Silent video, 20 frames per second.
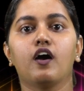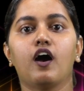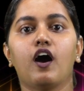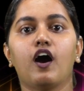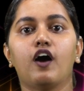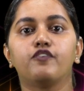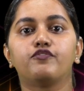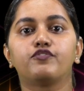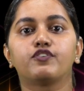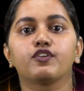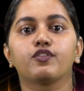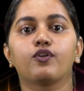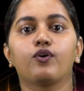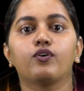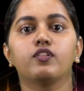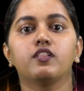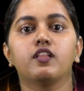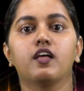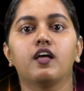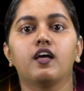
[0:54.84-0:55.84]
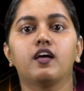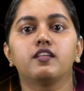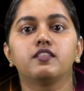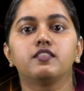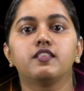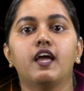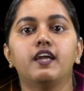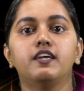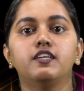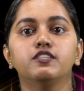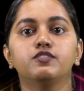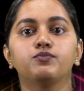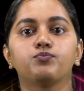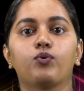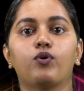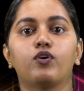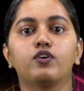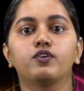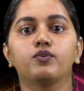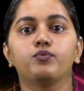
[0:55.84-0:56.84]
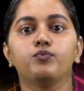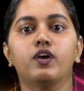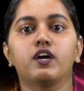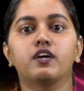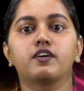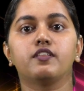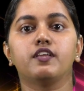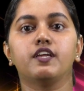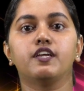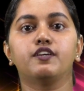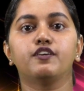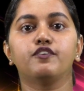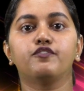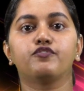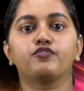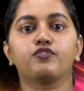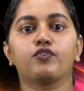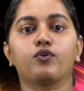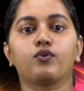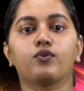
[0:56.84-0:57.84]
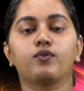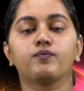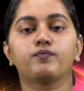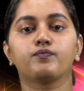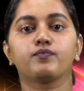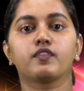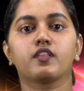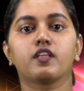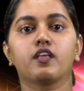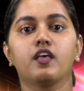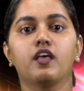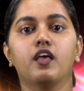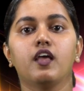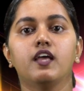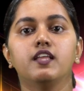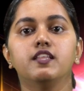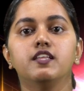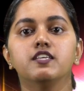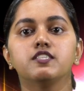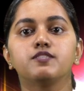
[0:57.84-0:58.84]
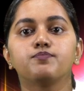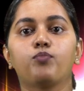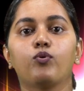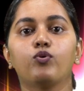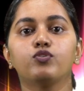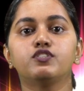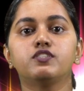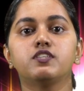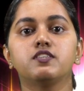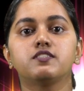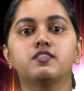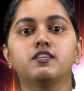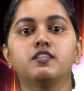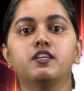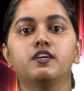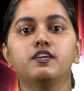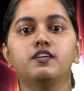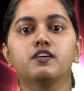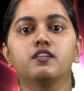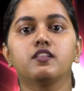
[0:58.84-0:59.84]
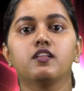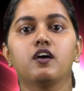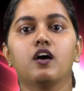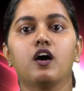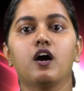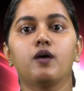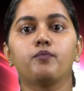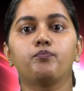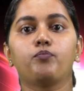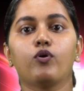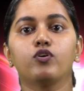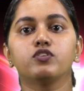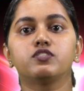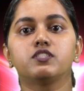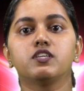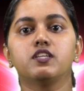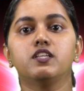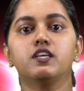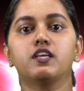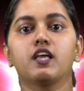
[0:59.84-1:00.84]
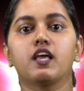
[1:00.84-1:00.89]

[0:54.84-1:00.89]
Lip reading: After all, that is what we are created for. In his post-synodal apostolic